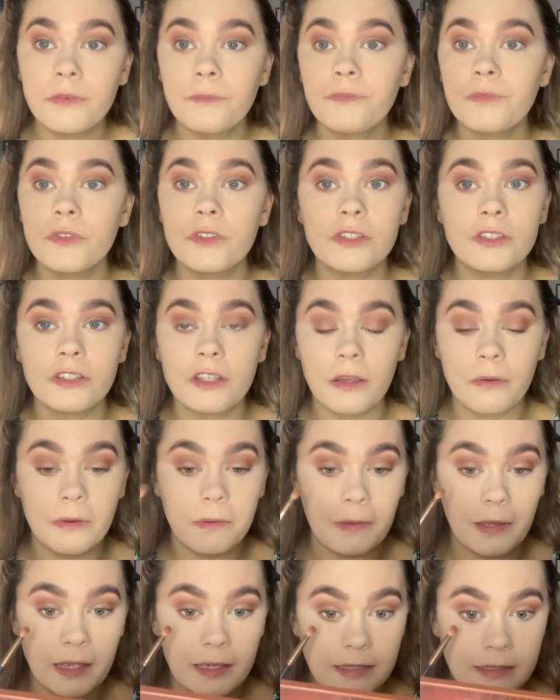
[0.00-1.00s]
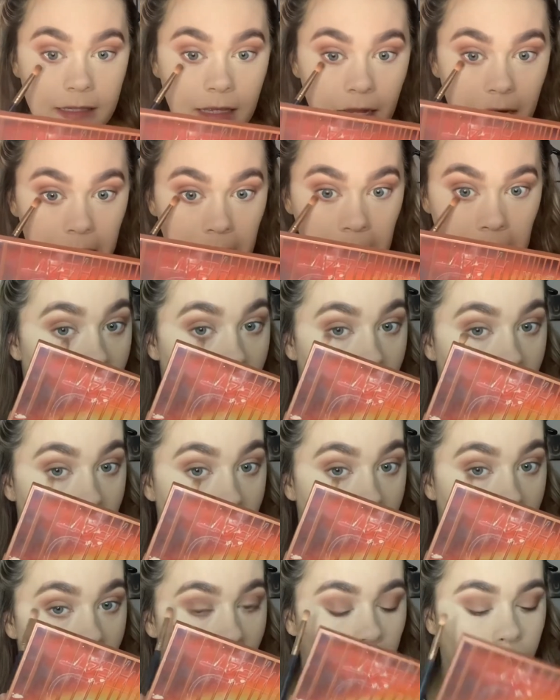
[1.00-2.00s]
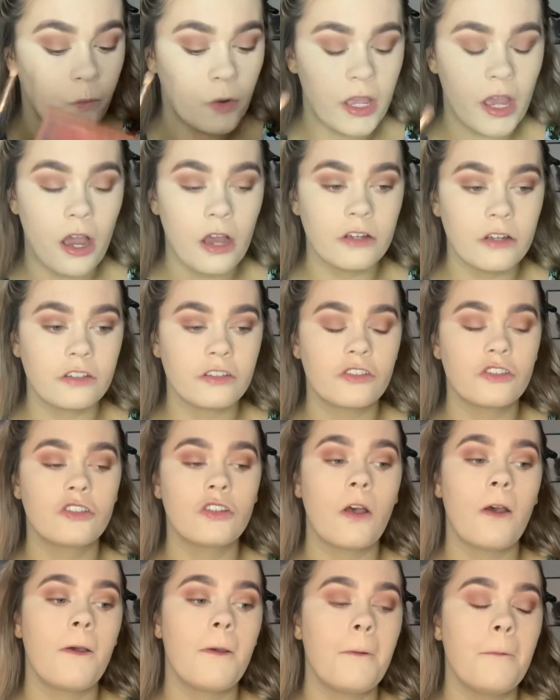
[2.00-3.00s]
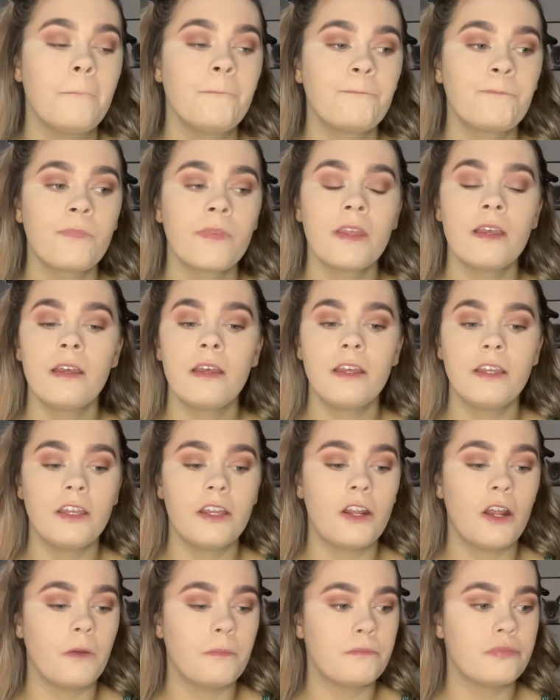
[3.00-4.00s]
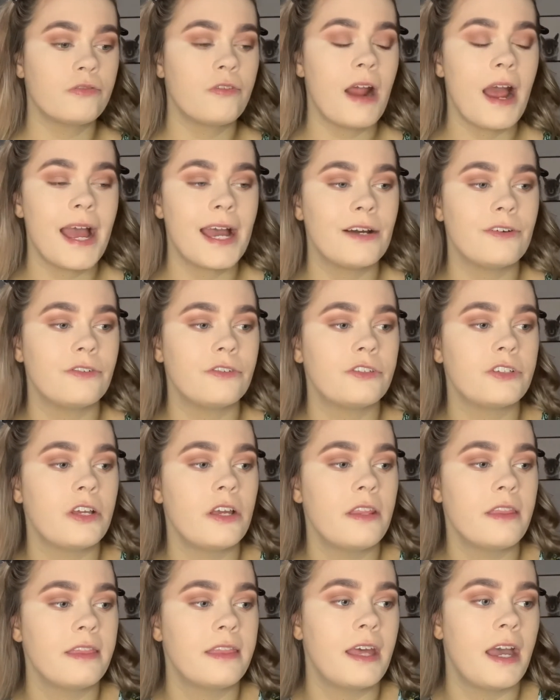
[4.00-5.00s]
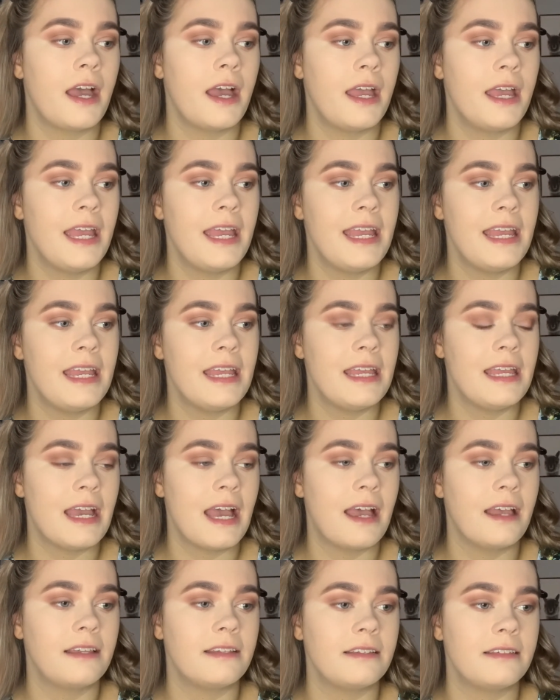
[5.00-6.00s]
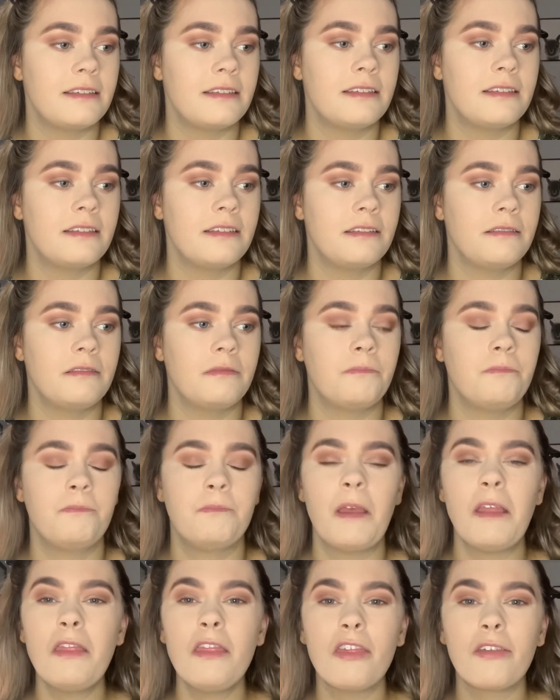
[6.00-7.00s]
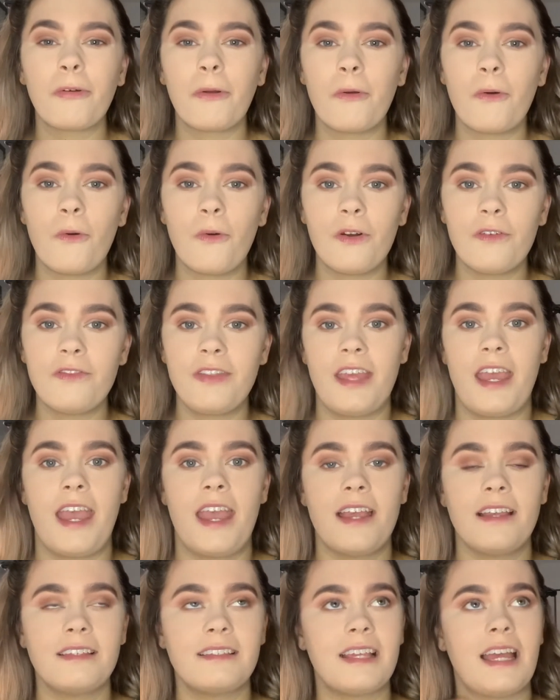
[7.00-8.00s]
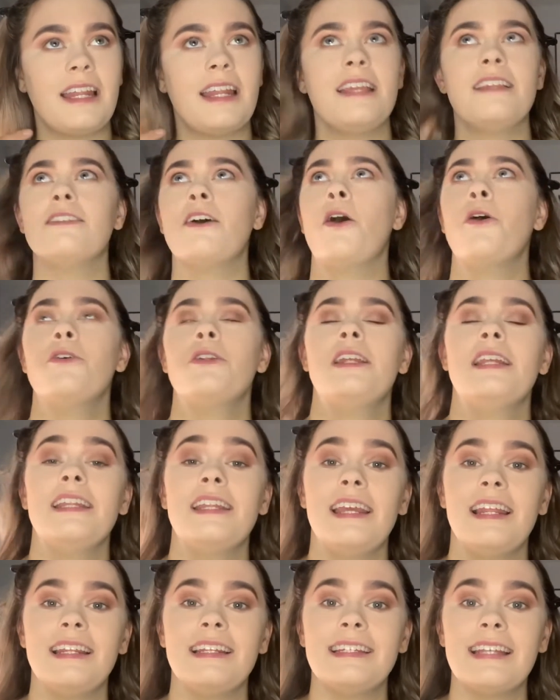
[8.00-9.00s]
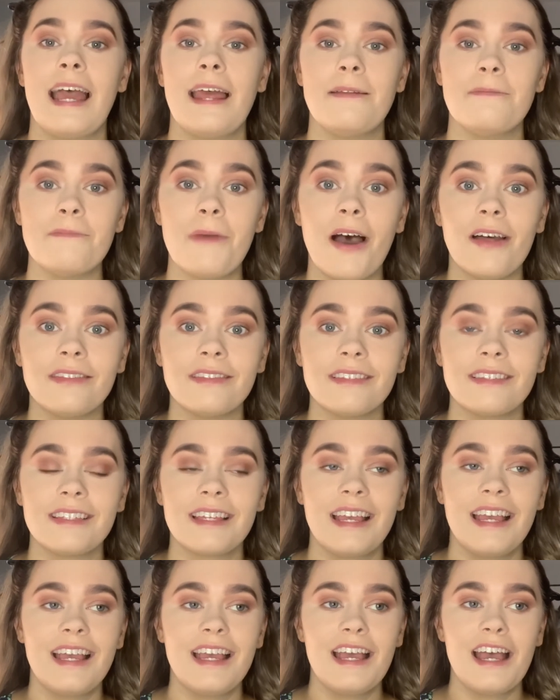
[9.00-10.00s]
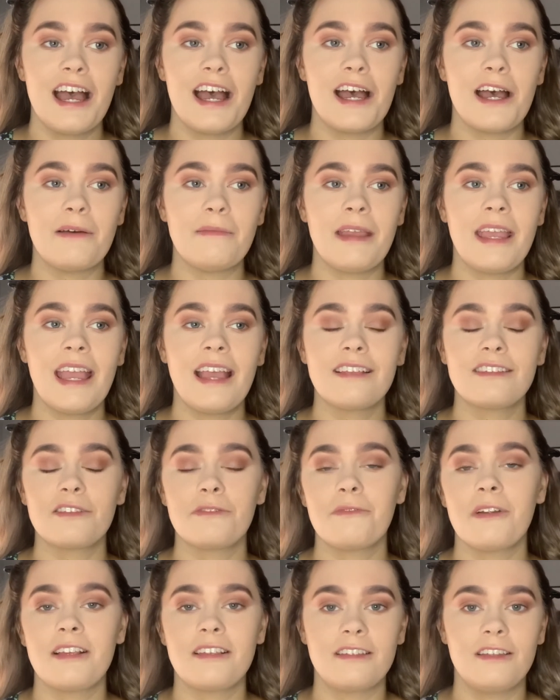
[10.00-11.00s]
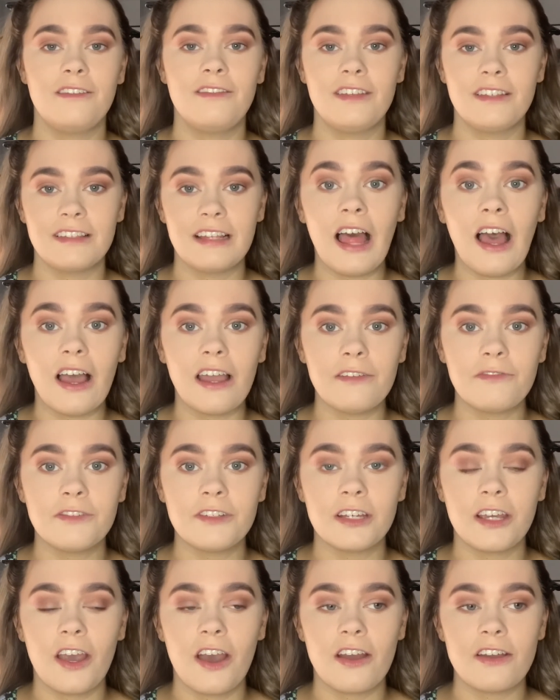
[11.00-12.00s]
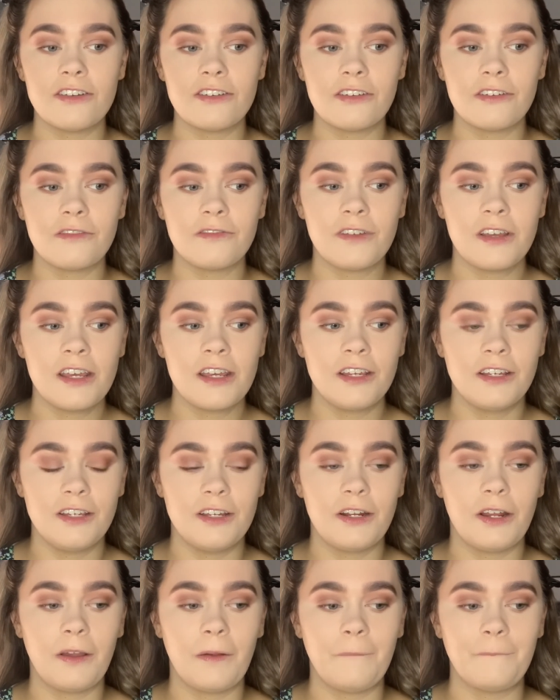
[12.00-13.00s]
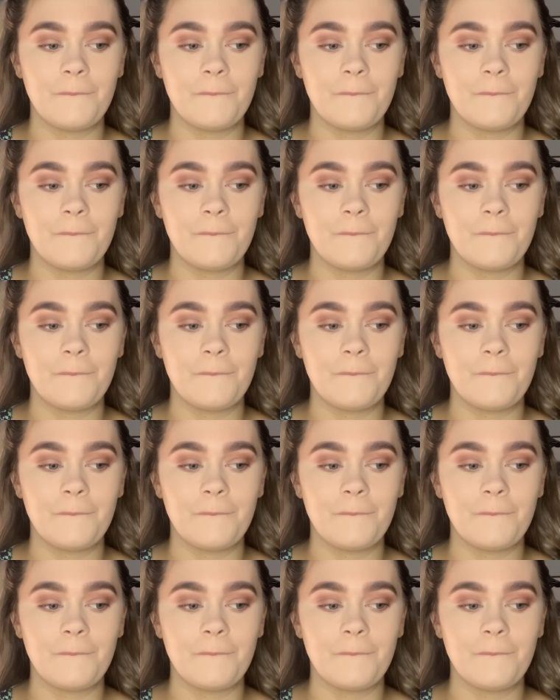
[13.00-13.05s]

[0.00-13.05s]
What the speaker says: So amazing. And we are so, you know, proud that he has been through all of this and he's only nearly 10 months. He has the rest of his life to kind of, you know,